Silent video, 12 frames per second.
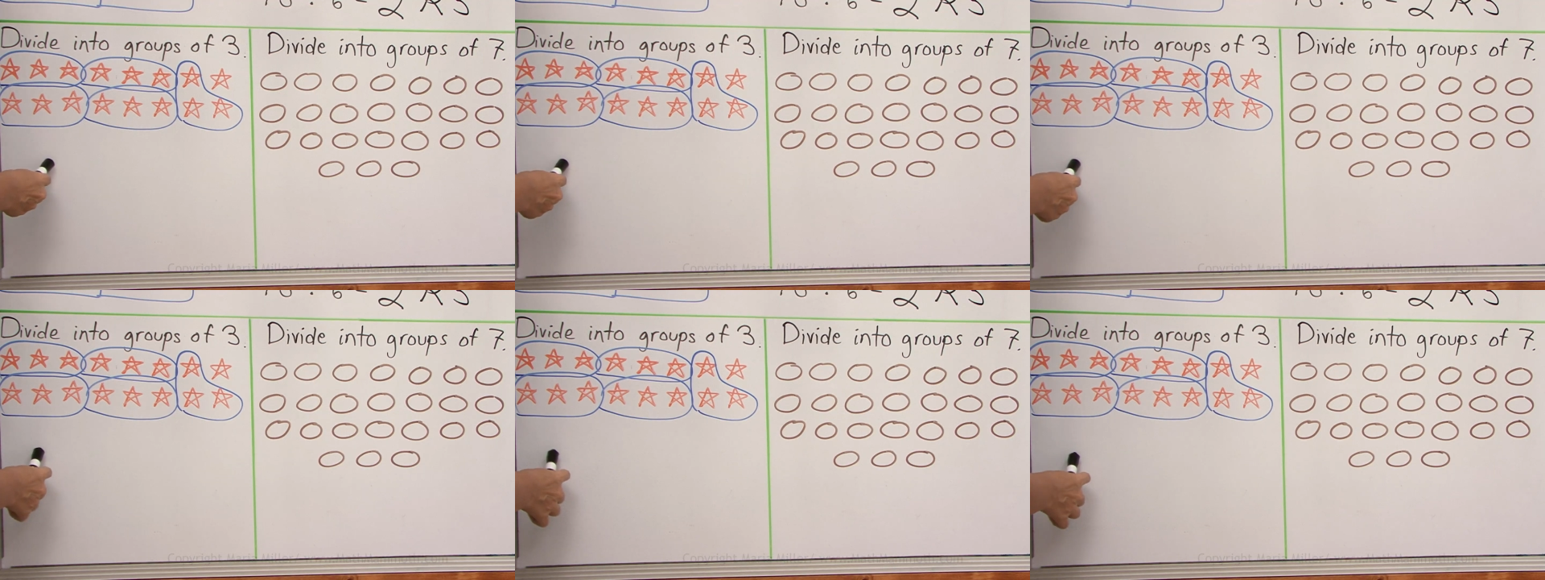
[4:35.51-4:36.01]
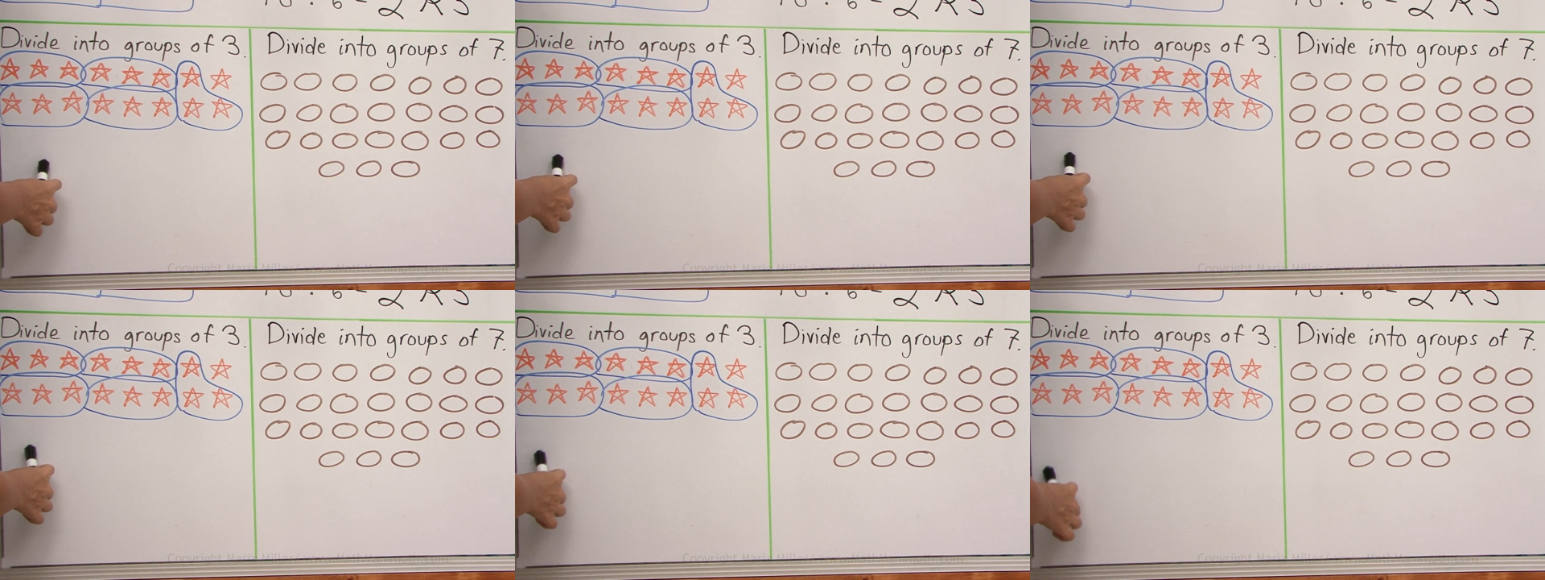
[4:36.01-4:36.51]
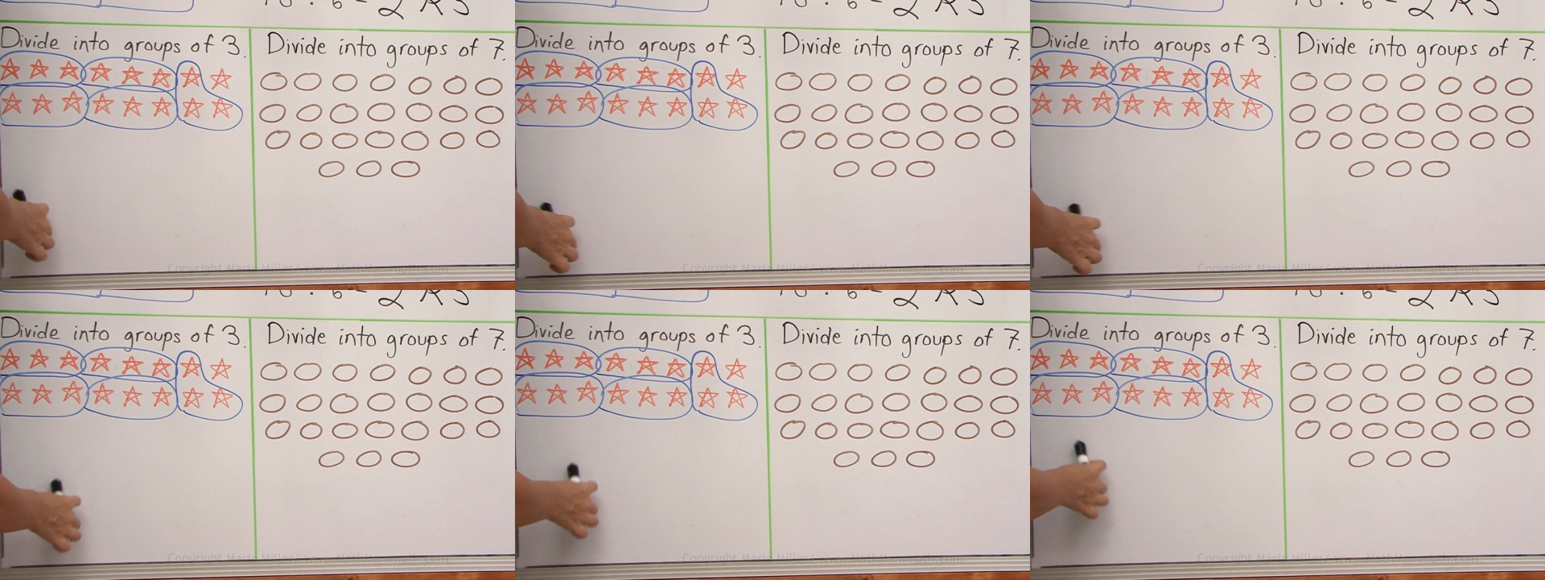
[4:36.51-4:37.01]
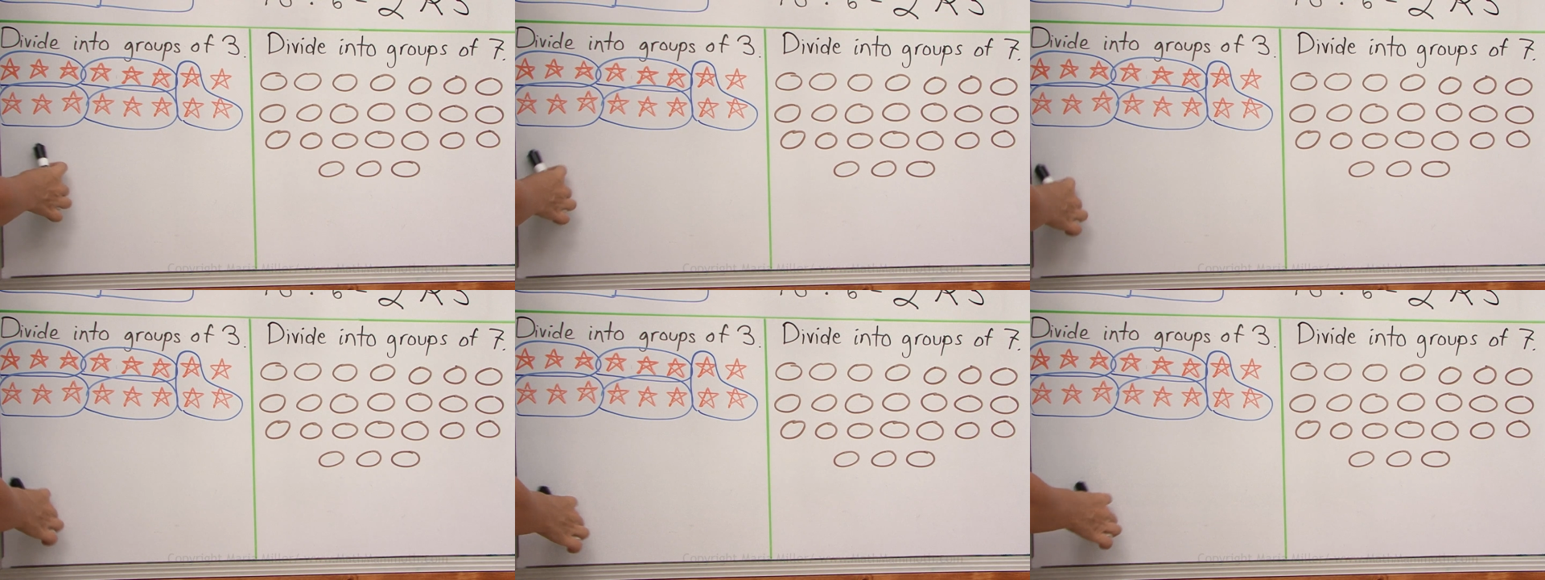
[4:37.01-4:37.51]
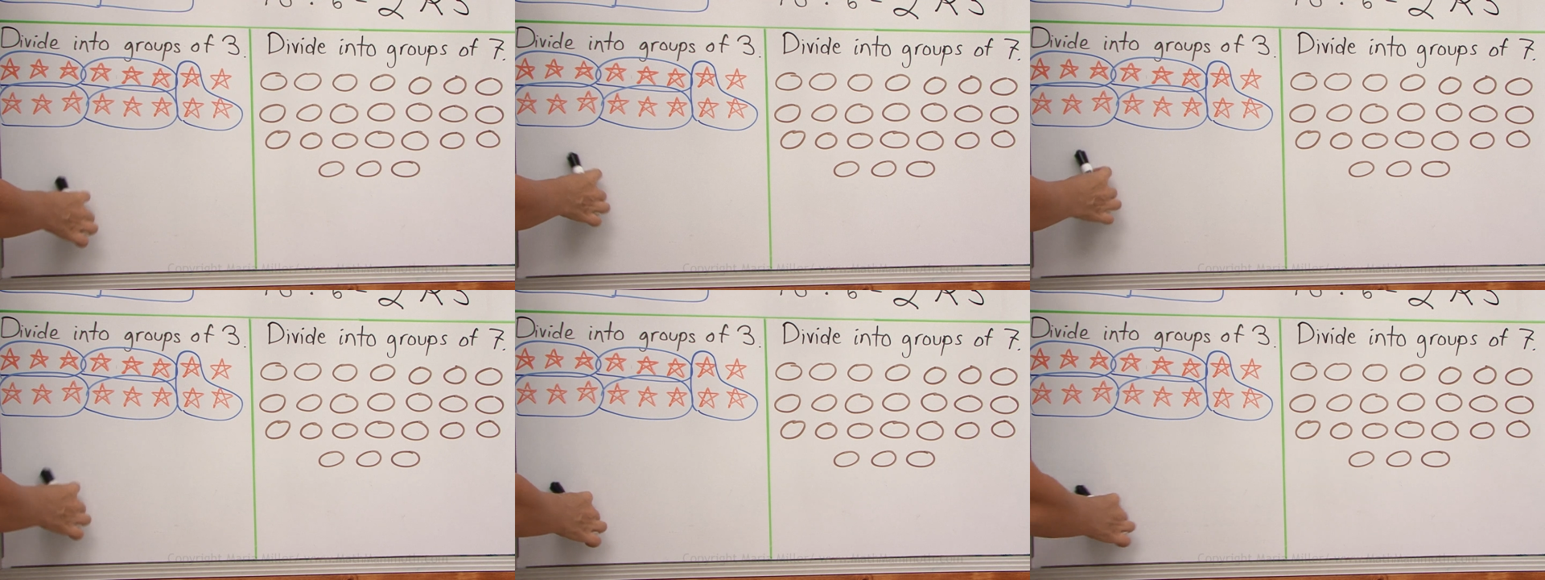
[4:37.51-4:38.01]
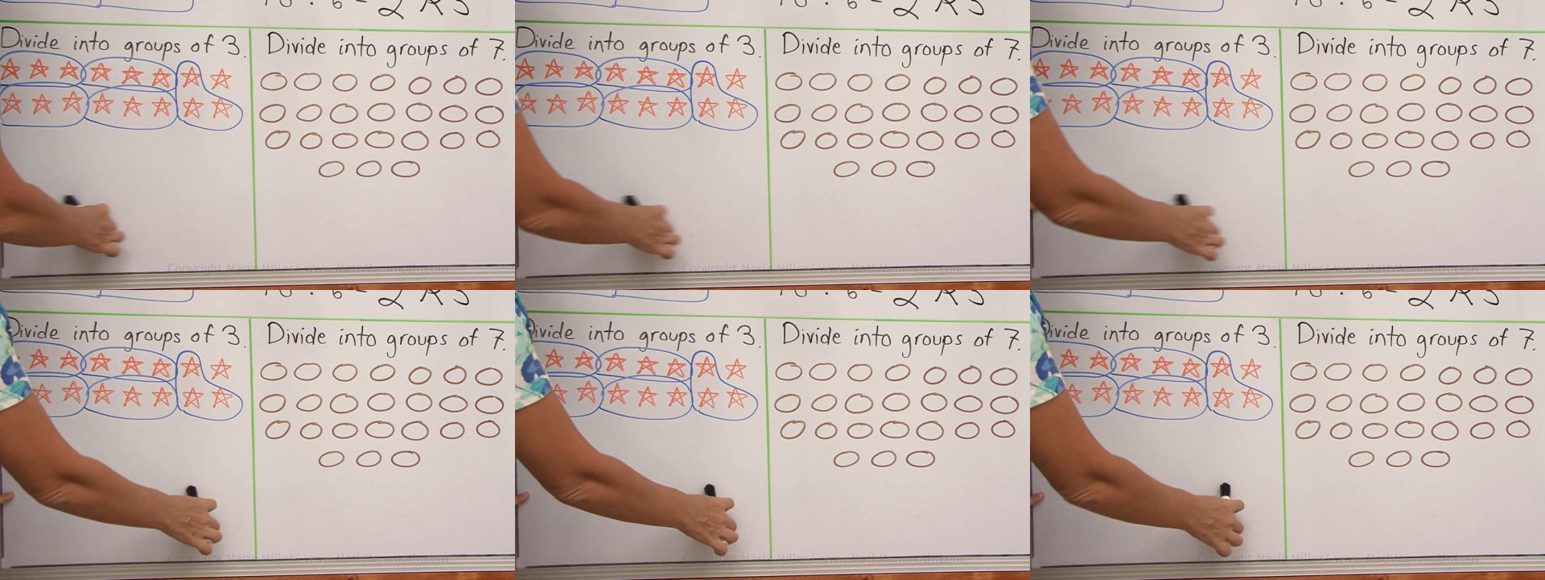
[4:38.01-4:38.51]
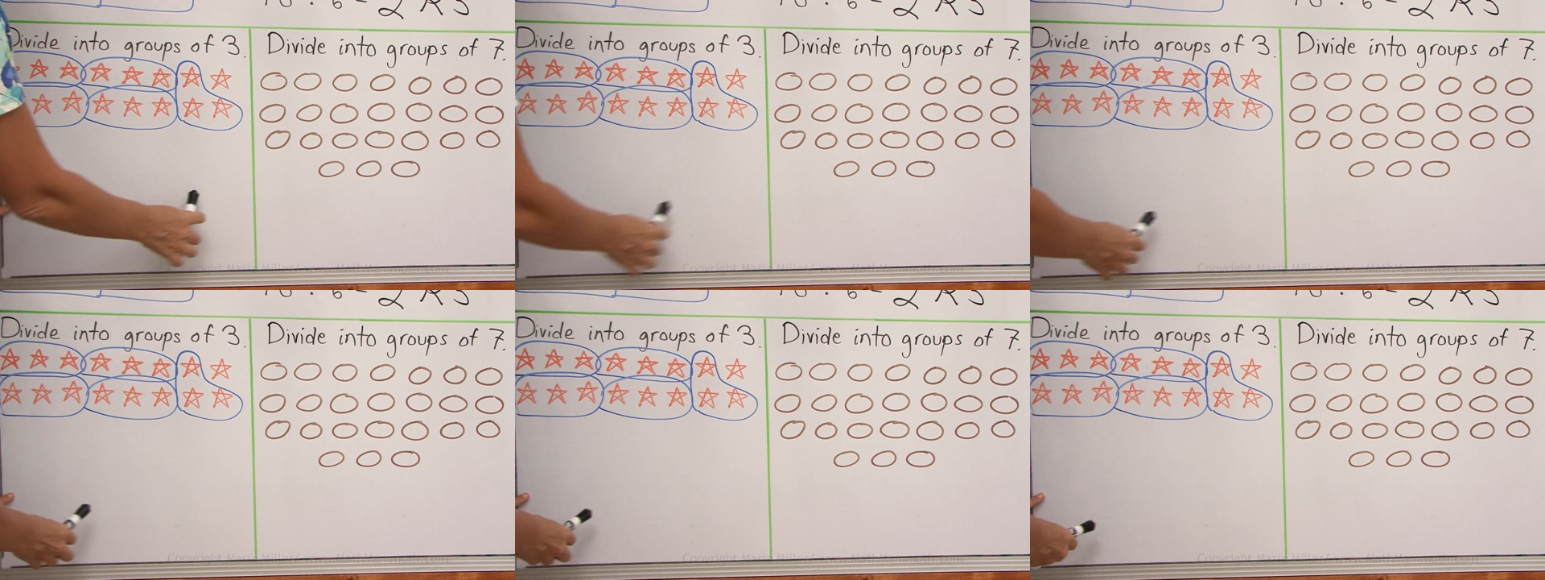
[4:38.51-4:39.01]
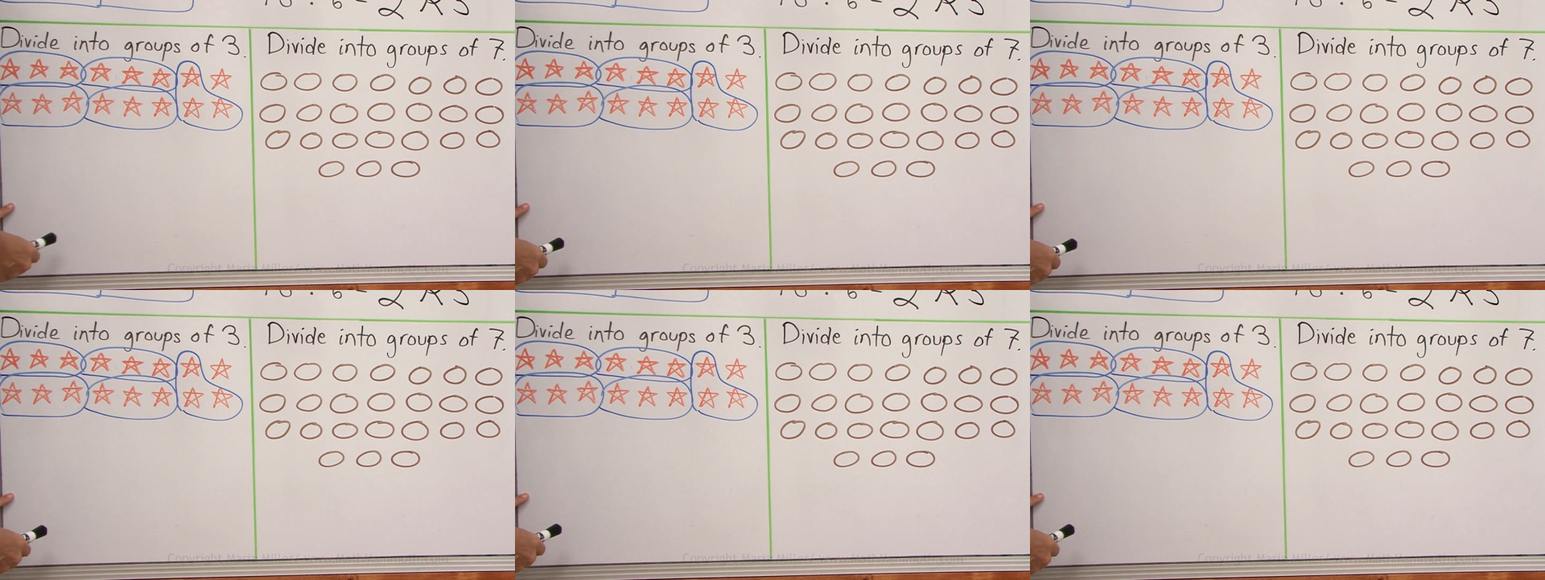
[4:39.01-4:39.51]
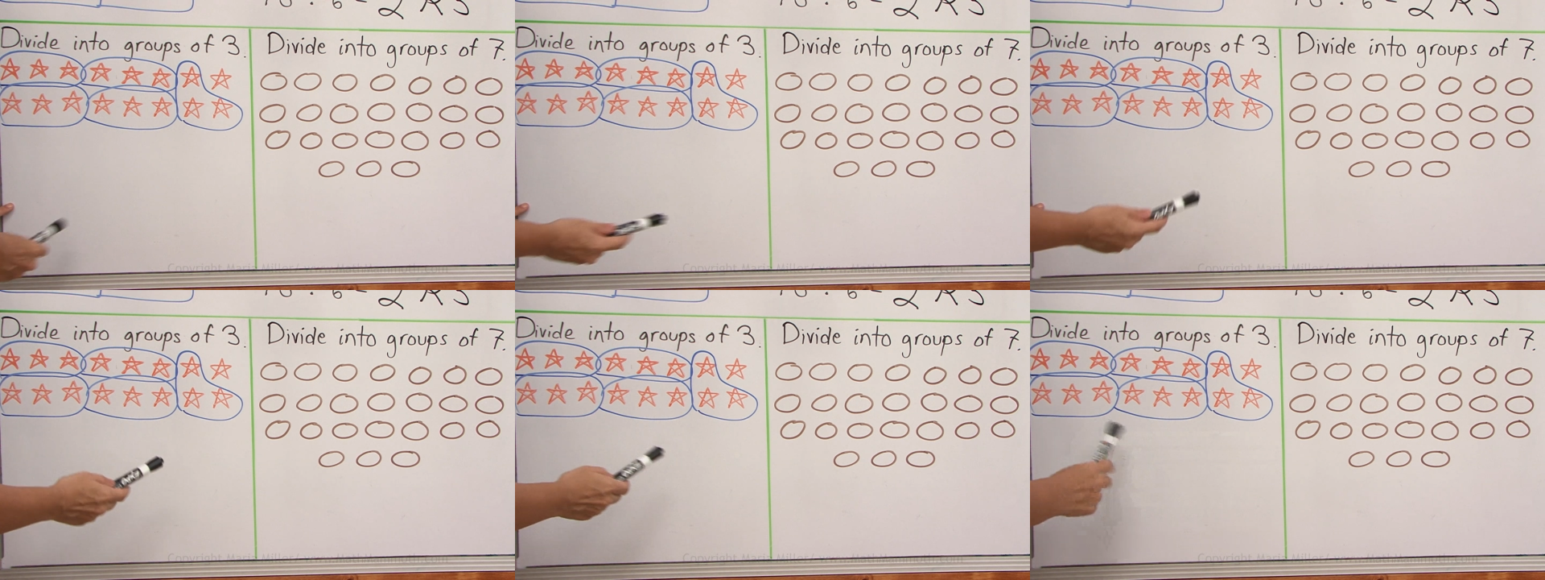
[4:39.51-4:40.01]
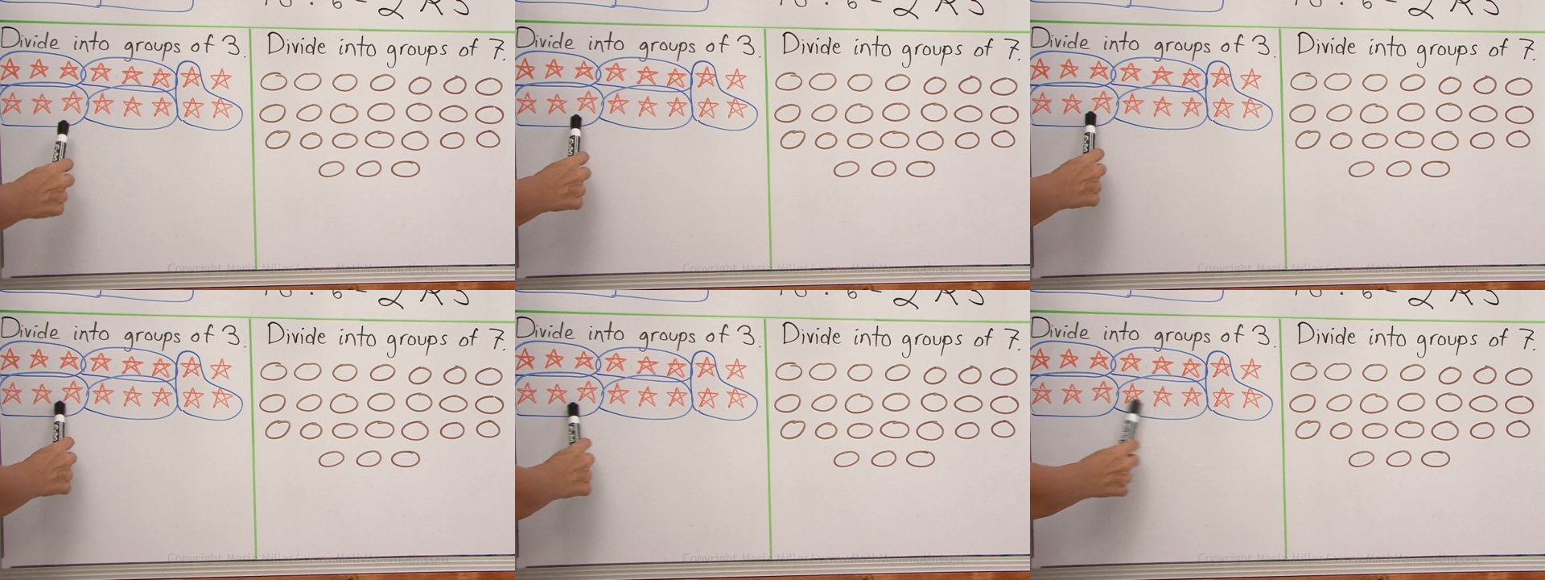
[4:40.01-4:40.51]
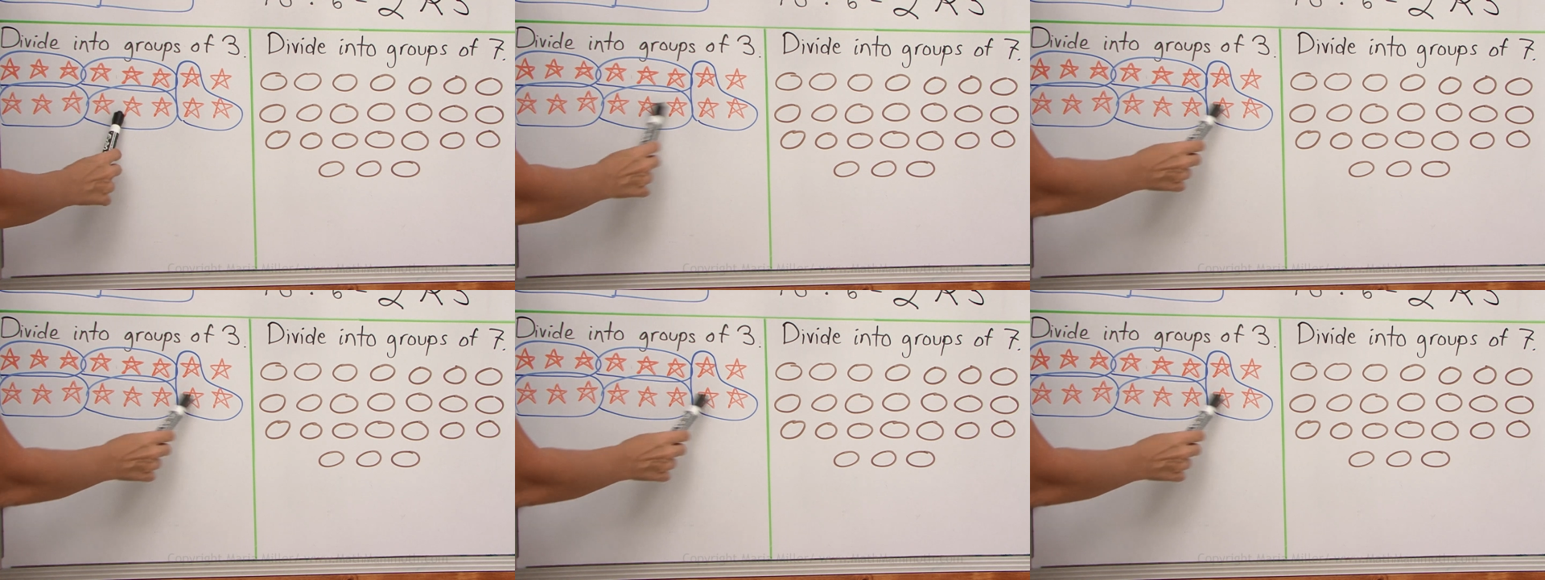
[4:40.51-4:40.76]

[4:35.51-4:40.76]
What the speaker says: Nobody's mouth can be seen.